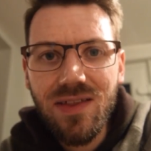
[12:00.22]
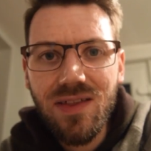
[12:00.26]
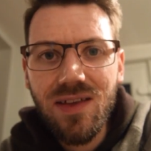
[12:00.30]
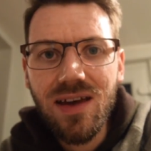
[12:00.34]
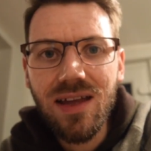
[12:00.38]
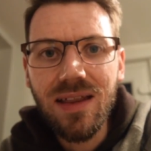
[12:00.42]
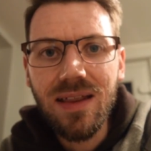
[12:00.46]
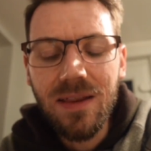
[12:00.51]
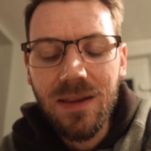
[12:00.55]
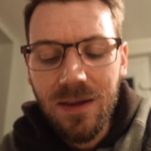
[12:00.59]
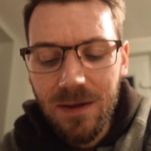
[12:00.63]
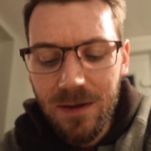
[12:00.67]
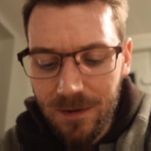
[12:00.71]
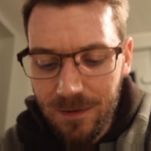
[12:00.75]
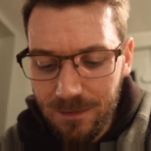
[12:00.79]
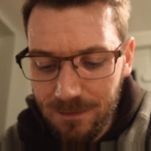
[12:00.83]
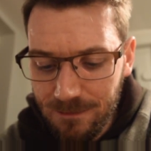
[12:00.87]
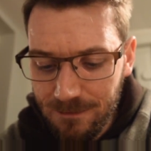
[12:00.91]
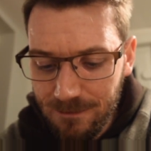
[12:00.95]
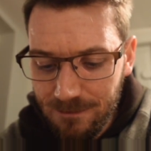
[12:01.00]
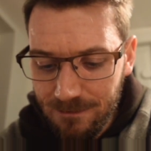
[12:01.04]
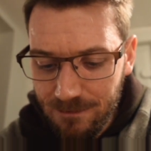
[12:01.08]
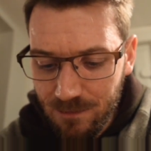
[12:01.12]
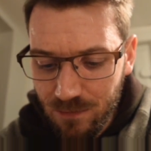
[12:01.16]
thin.
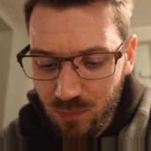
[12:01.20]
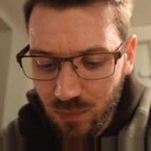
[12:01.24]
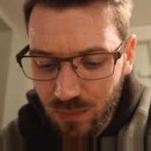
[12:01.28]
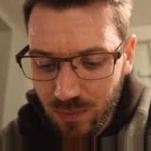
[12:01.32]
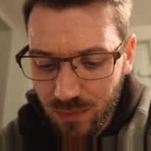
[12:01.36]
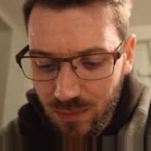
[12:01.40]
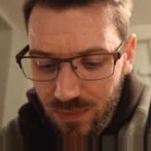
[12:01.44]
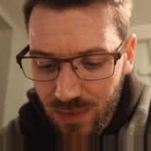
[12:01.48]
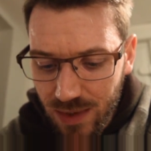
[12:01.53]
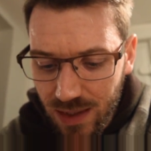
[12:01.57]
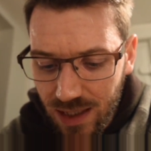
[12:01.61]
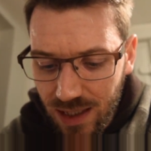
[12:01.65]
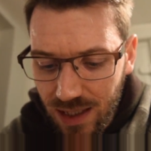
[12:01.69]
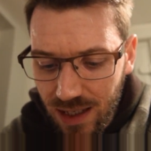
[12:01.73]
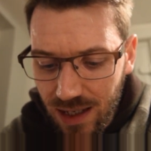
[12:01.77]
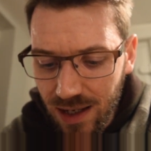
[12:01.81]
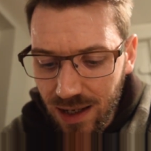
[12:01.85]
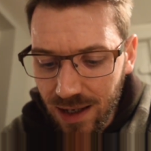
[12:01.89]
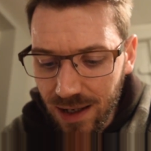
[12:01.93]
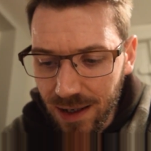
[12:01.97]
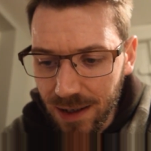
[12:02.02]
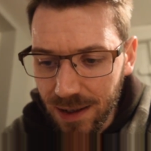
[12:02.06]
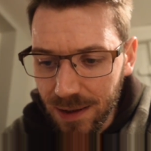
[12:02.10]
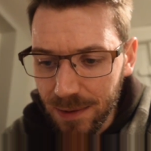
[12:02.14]

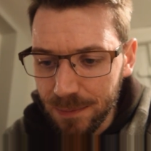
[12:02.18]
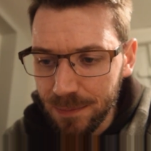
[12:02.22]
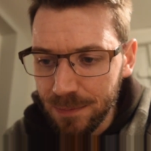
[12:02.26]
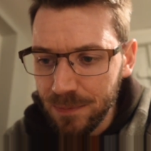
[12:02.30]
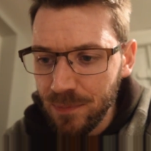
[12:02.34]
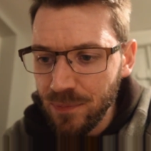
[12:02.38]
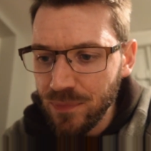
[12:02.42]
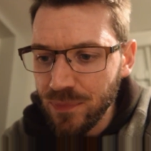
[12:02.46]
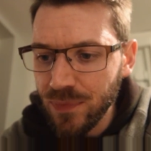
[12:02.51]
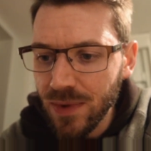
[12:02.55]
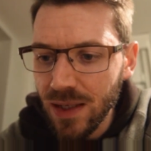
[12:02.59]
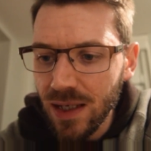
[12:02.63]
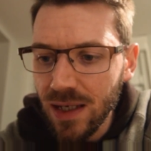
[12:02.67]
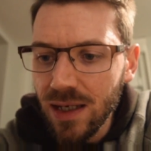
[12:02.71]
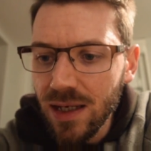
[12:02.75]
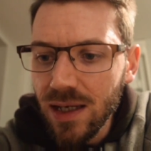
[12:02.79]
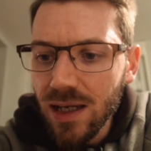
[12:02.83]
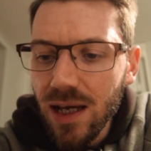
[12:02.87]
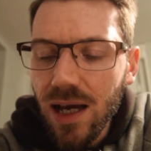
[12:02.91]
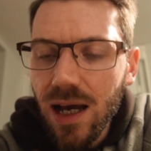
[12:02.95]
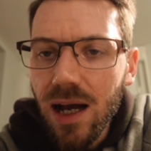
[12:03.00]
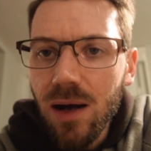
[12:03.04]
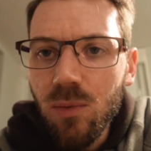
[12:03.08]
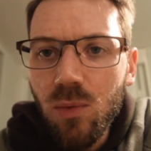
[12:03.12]
Um,
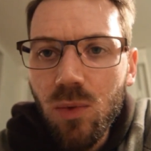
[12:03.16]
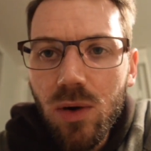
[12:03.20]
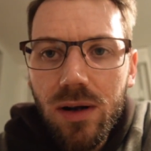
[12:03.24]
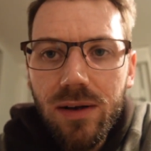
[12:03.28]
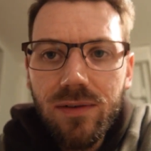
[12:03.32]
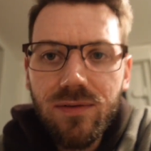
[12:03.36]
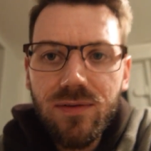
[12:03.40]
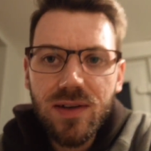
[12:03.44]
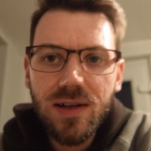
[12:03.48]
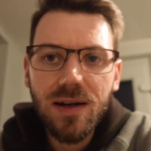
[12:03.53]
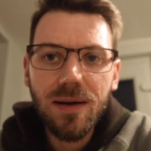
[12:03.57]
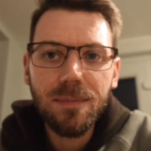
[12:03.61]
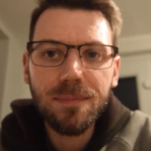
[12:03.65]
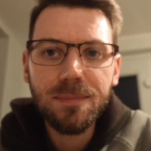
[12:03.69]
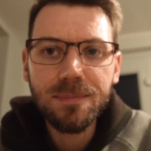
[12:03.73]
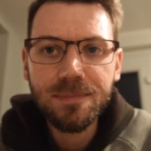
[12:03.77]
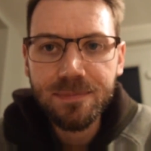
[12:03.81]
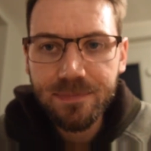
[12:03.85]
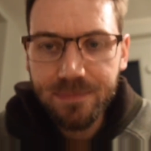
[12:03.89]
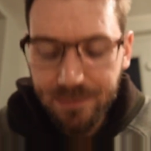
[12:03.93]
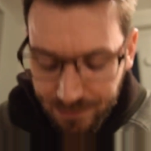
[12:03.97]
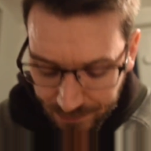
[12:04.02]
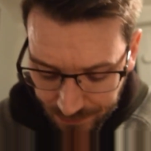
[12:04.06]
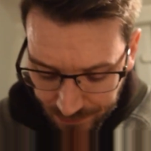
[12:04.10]
and what I've done,
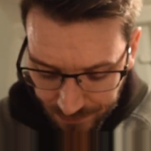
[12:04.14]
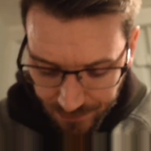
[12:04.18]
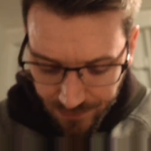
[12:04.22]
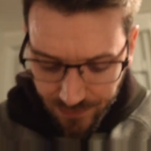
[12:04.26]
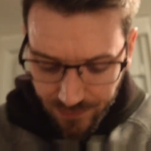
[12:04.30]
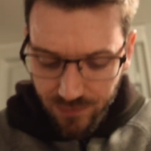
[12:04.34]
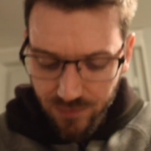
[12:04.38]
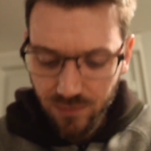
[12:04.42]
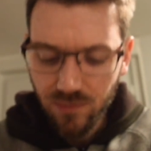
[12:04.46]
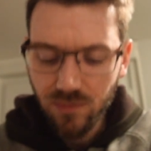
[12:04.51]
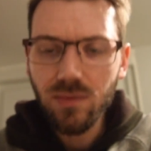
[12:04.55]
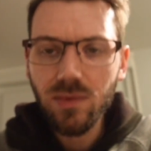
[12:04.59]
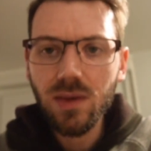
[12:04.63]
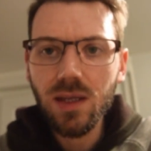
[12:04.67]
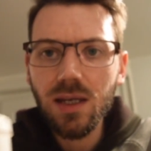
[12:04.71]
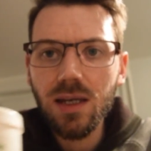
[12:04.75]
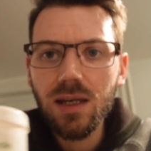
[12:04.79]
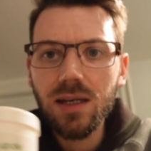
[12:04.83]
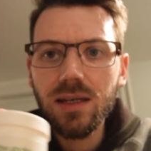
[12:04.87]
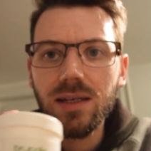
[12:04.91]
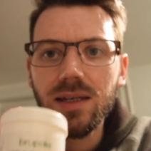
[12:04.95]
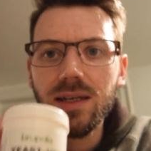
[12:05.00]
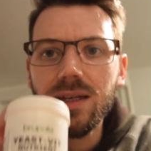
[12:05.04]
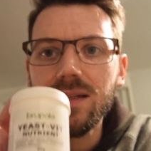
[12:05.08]

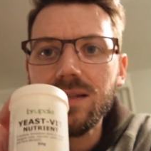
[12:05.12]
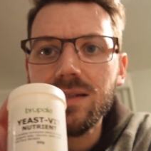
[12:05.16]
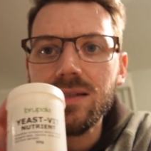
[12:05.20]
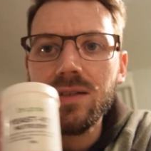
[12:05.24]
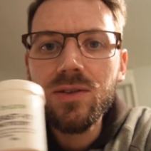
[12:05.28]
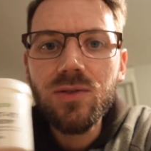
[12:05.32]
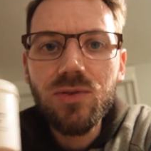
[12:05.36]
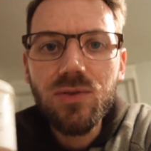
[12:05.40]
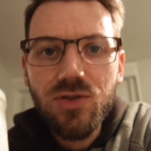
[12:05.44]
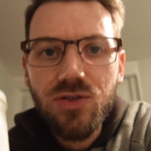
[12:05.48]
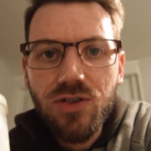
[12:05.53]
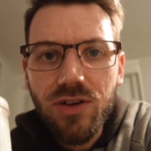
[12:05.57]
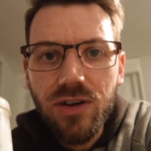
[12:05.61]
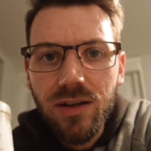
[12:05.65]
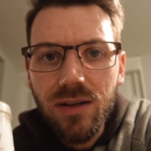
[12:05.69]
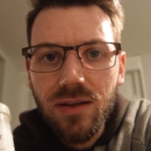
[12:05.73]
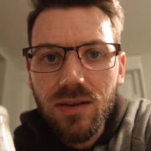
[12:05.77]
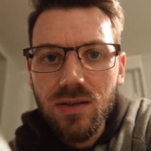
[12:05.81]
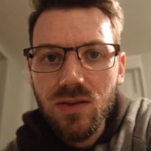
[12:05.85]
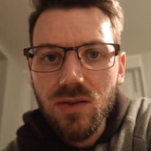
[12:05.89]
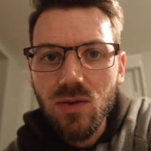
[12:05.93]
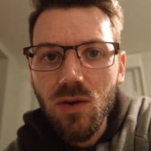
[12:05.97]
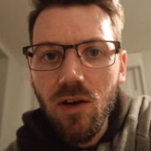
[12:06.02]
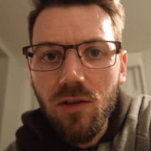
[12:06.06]
yeast nutrient,
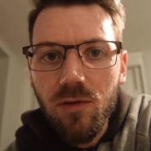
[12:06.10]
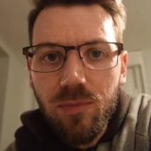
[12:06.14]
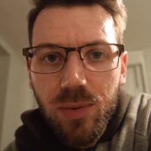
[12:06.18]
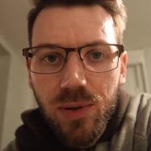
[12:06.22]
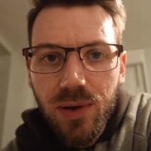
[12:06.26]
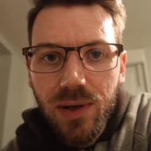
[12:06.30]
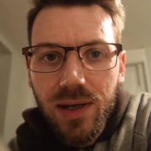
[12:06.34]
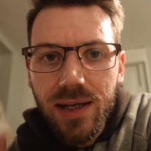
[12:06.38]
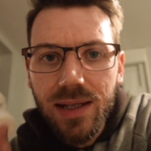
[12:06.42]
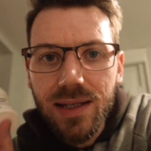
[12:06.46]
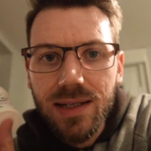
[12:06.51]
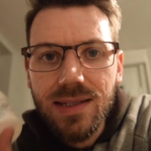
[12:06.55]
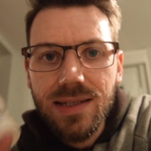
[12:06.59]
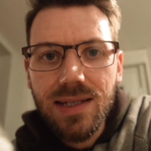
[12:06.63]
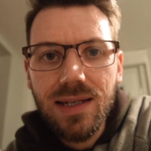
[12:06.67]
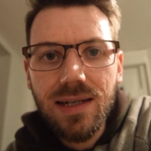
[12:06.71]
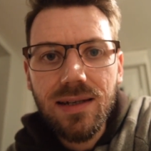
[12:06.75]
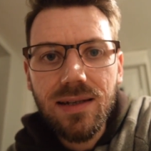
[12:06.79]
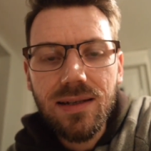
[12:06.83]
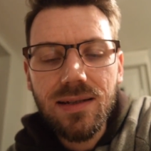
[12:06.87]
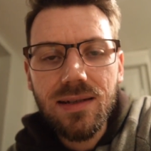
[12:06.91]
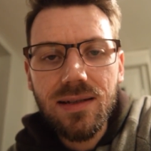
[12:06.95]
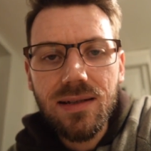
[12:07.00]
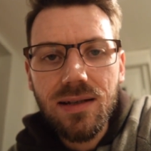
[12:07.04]
so I've put in a,
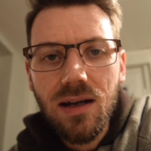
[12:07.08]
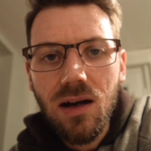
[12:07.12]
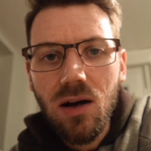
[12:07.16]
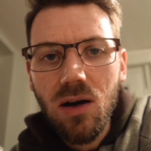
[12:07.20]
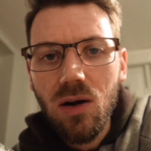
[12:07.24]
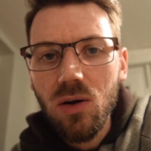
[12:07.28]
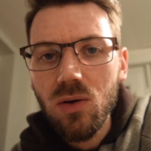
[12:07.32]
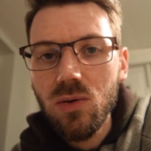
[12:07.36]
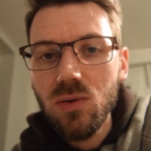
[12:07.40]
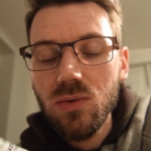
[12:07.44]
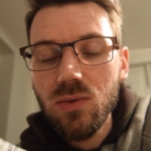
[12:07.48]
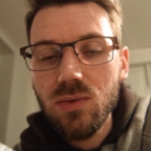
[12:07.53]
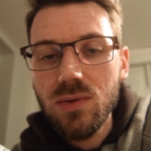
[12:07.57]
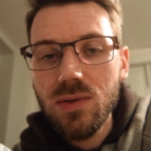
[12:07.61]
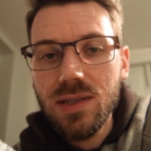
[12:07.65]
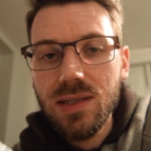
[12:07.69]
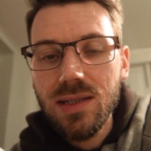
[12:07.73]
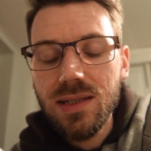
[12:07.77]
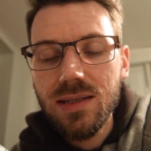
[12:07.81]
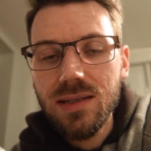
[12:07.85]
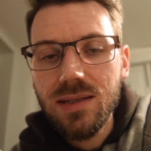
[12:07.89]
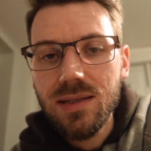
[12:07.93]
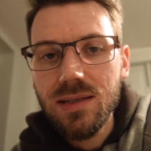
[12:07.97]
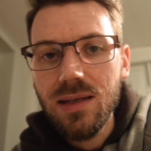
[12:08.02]
tea, a whole
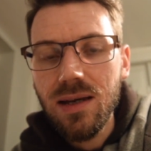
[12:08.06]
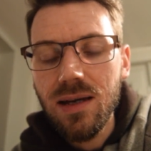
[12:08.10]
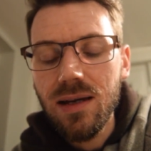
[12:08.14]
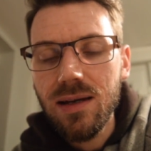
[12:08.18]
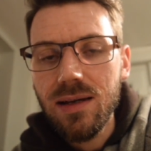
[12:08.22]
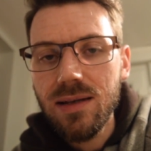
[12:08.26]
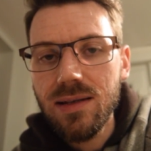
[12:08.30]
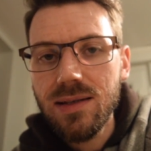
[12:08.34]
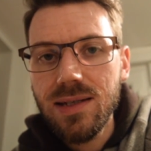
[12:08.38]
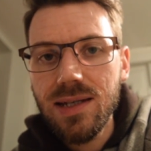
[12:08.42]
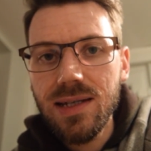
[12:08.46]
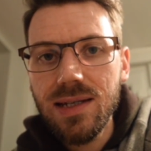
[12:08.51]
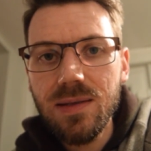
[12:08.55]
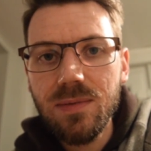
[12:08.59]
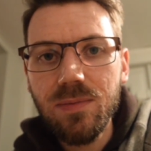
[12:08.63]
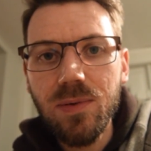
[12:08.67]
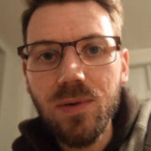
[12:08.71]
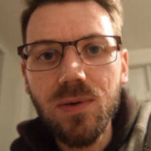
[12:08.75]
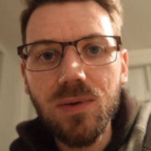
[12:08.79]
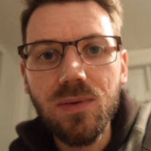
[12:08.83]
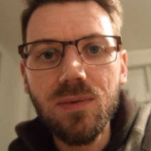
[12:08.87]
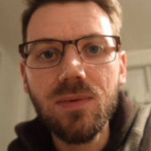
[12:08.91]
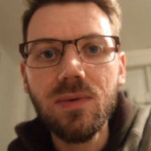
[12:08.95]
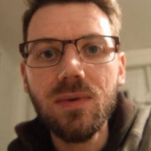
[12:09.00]
uh,
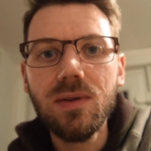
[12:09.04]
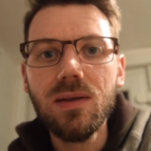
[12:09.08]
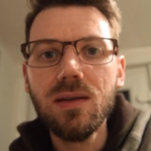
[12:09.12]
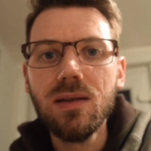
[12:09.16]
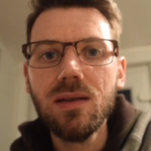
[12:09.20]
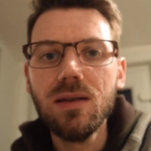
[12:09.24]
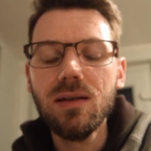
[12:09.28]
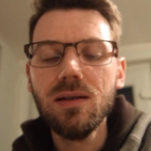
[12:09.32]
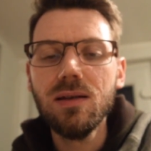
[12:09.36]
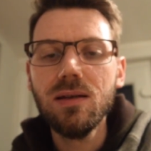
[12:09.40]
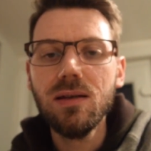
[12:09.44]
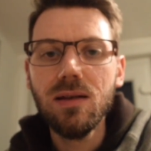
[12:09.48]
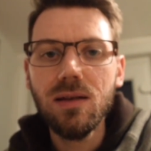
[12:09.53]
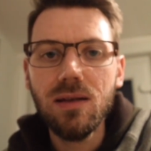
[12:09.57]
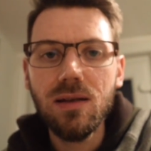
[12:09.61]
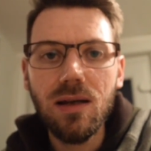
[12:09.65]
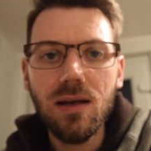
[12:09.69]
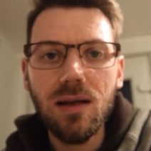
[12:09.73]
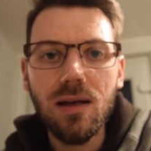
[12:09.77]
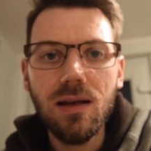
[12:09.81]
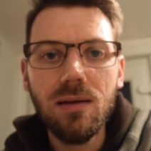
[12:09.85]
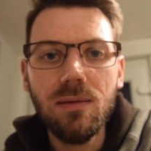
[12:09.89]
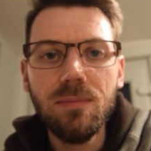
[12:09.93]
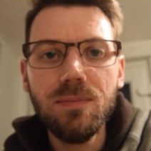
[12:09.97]
teaspoon
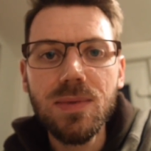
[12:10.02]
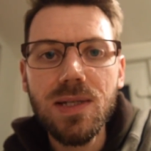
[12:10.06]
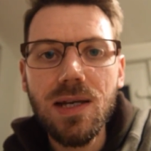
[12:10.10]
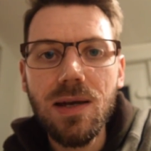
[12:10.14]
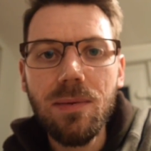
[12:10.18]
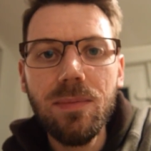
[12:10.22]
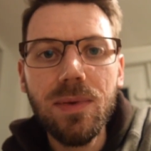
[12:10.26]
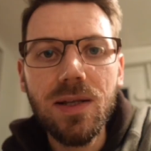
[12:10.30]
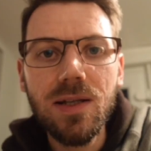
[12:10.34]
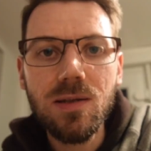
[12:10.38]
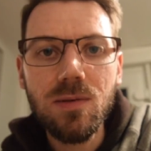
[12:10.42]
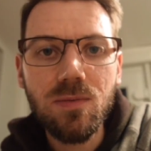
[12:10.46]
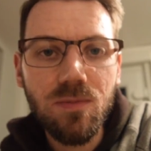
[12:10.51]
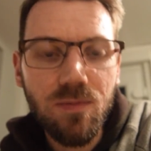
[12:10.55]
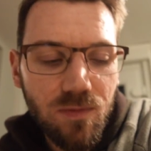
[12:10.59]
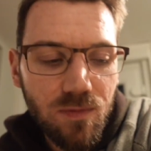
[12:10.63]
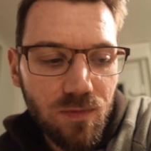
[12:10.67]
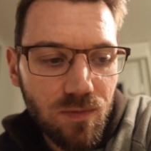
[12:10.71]
um, 10 minutes